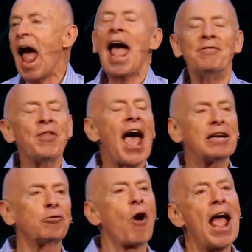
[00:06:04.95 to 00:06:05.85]
And
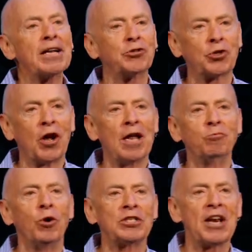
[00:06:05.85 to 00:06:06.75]
that
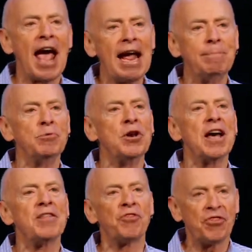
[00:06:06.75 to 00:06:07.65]
grandson was named
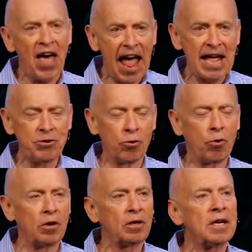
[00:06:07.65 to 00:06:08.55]

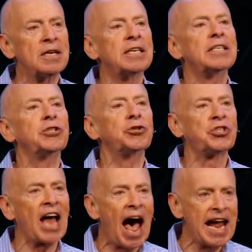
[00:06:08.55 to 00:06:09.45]
Nathaniel
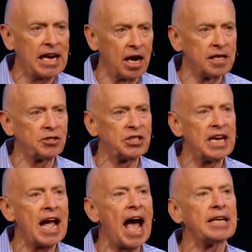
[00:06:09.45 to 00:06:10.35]
Ziga
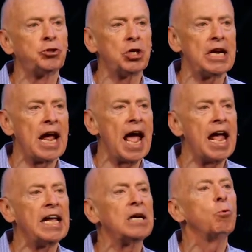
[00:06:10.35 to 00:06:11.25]
Z I G
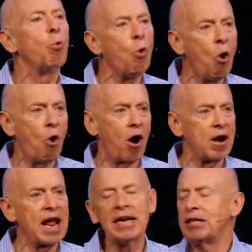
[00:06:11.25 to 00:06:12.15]
A,
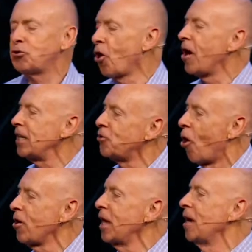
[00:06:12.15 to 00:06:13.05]
Ward. And he started
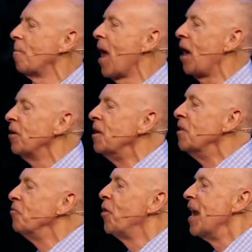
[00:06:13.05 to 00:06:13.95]
talking about
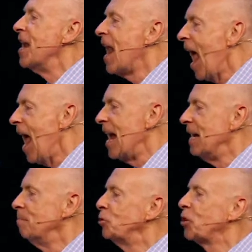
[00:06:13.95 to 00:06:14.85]
the
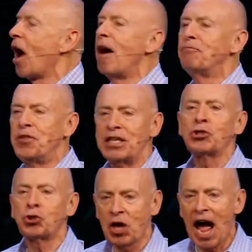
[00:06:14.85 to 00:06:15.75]
names of
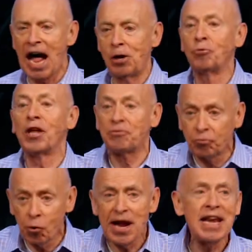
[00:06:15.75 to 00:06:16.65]
this child, the
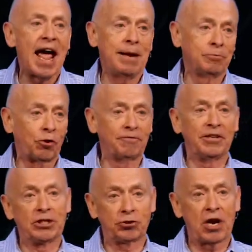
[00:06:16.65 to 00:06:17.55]
three names of
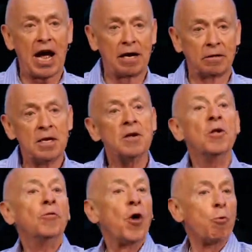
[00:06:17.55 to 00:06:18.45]
this child.
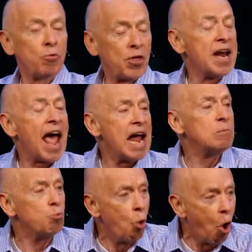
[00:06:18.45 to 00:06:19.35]
The, the
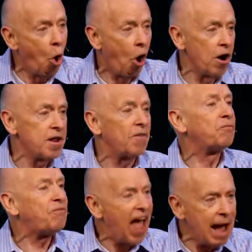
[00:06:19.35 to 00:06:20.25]
name Ward, a
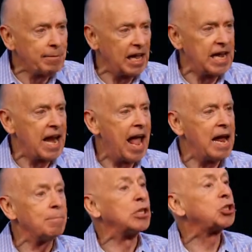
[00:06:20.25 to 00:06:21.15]
family
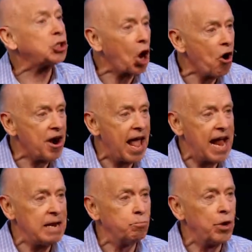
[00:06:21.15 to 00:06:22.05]
name, a
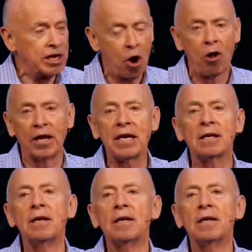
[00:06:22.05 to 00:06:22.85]
surname, we call it.